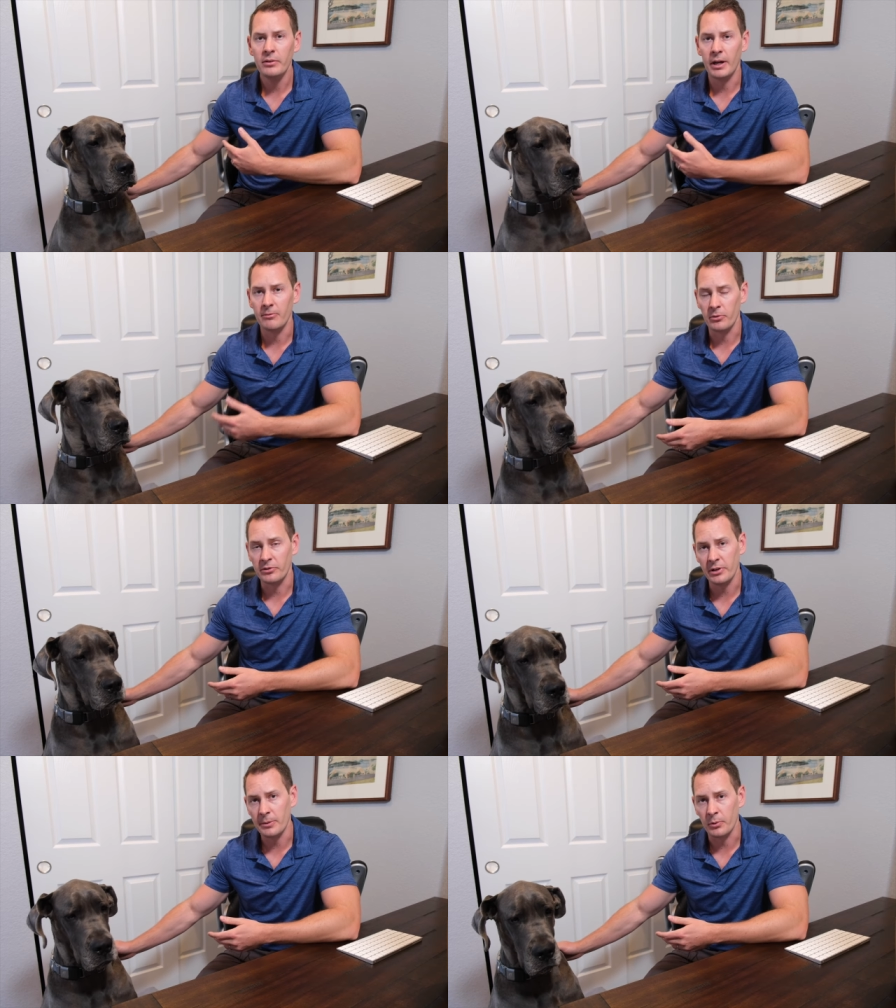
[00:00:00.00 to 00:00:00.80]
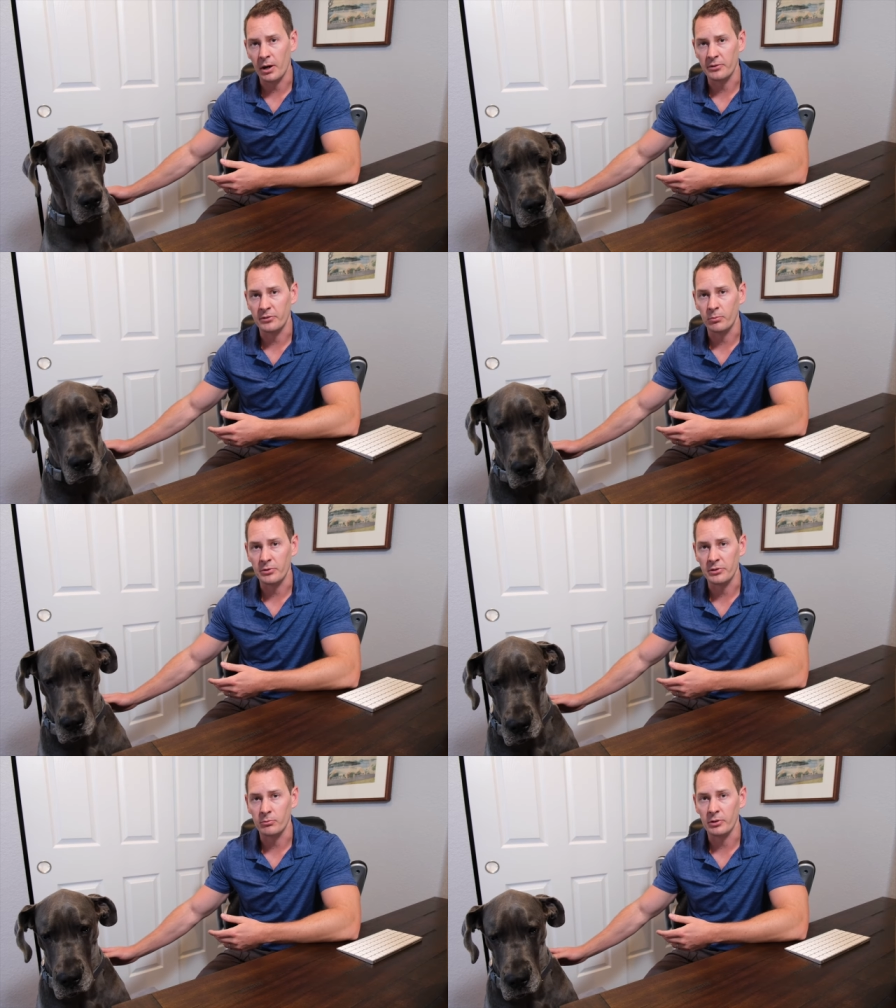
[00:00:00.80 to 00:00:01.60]
Now for the setup process,
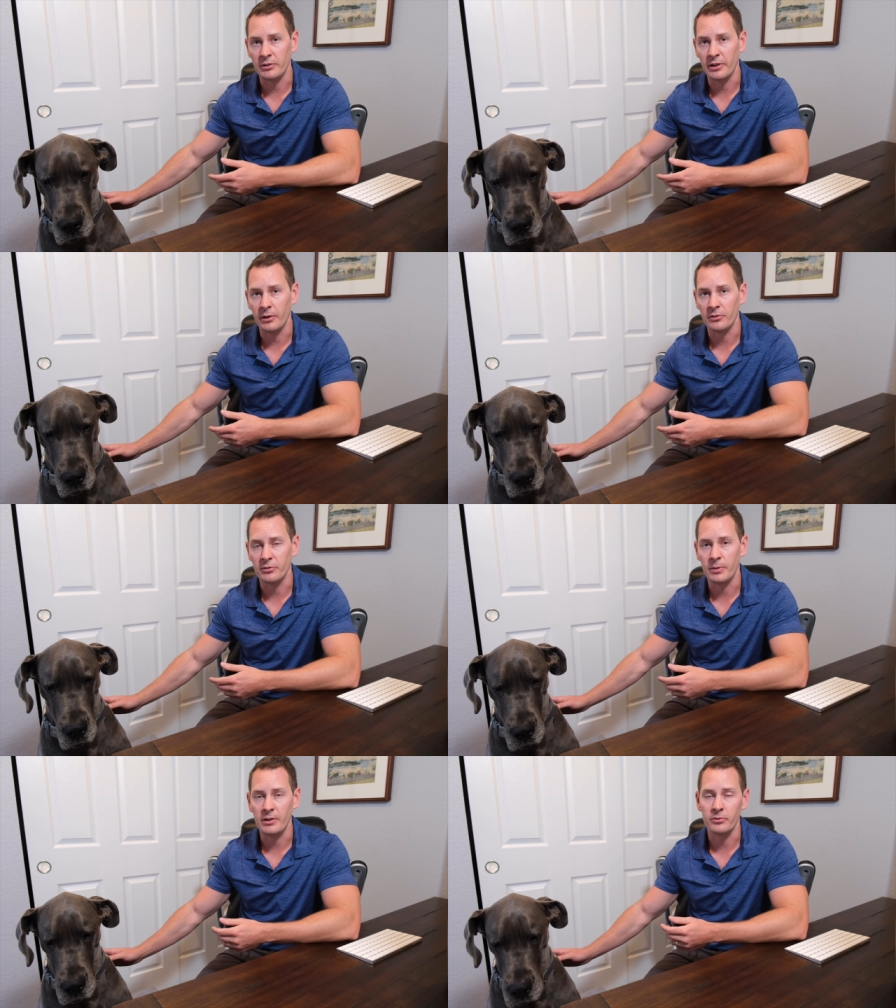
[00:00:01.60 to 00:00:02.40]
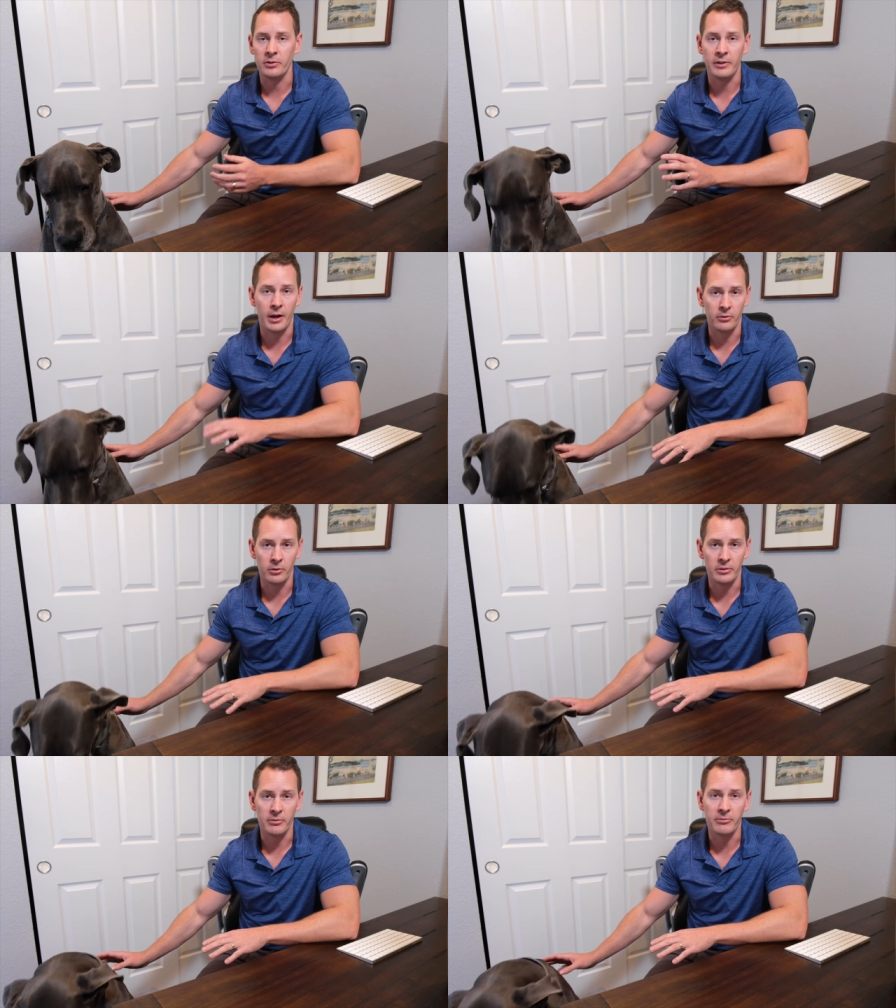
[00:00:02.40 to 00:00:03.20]
what this really entails is basically
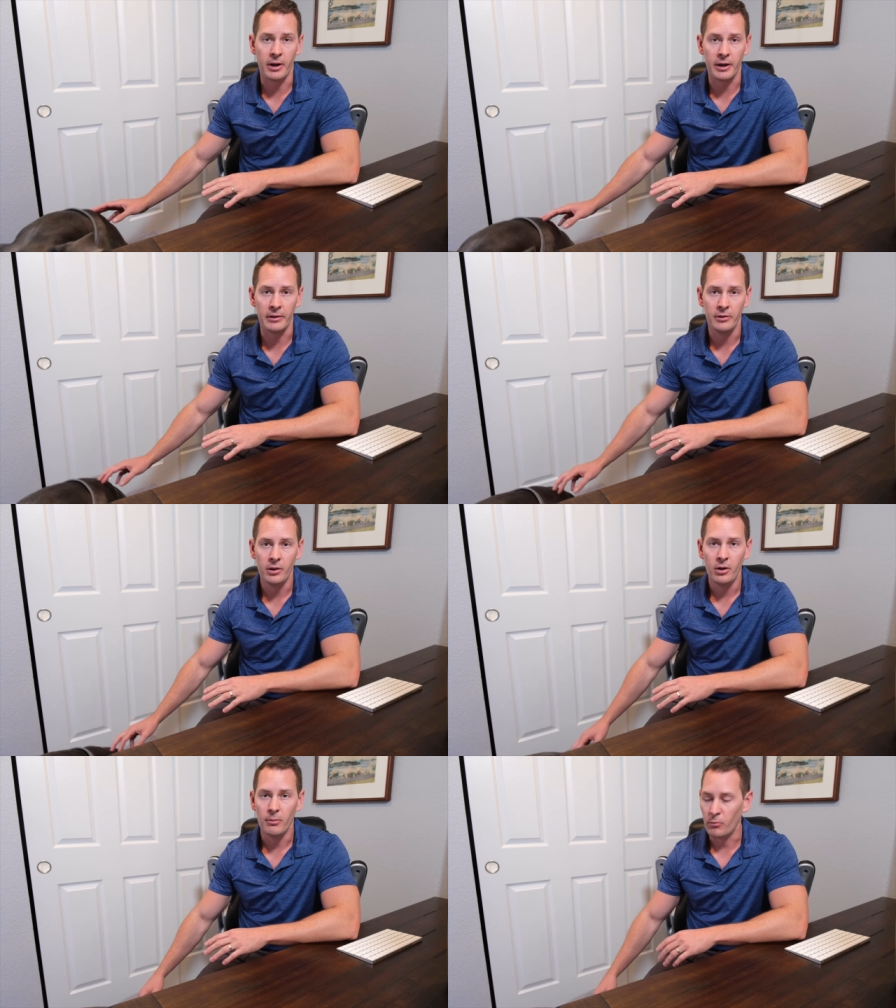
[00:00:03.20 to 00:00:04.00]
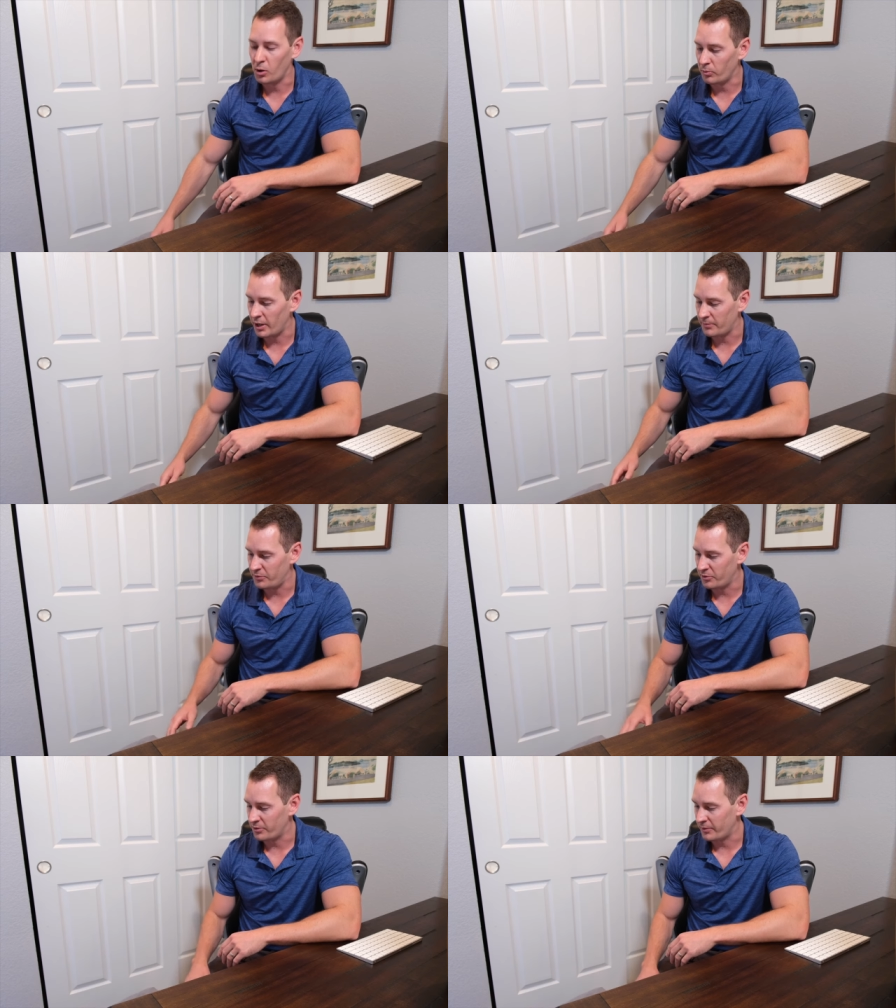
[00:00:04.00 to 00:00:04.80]
downloading the Fi mobile app
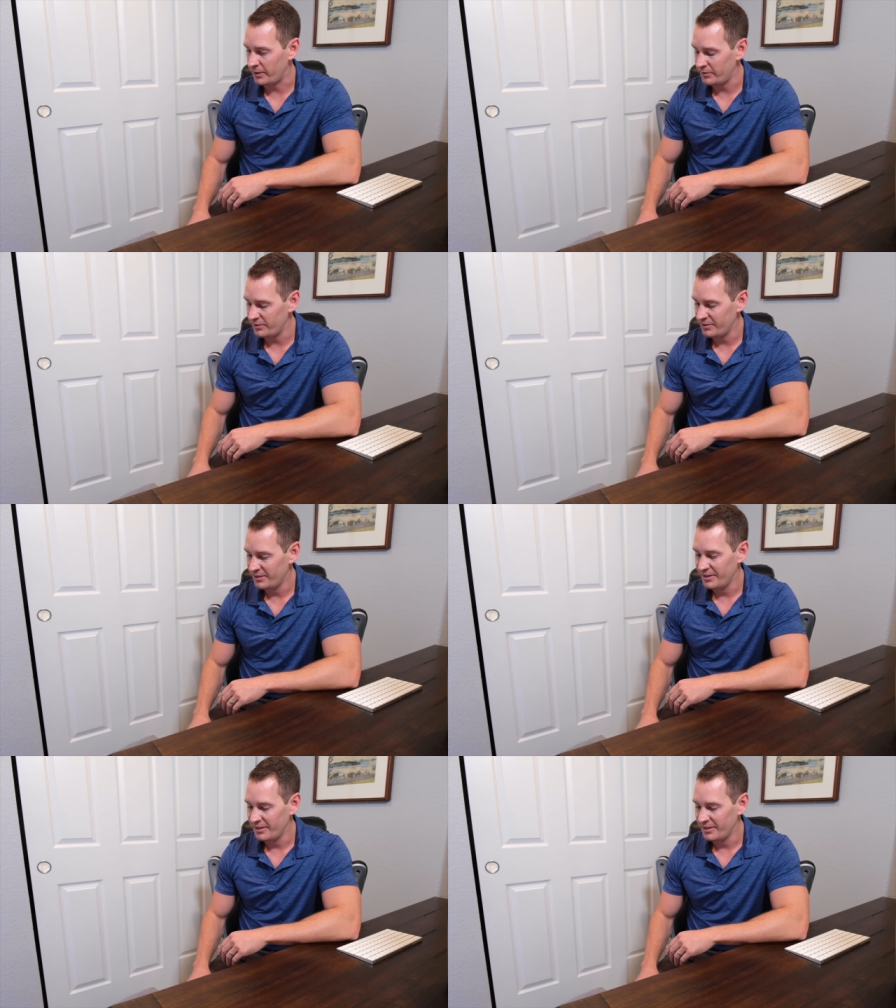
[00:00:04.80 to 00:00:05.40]
to your device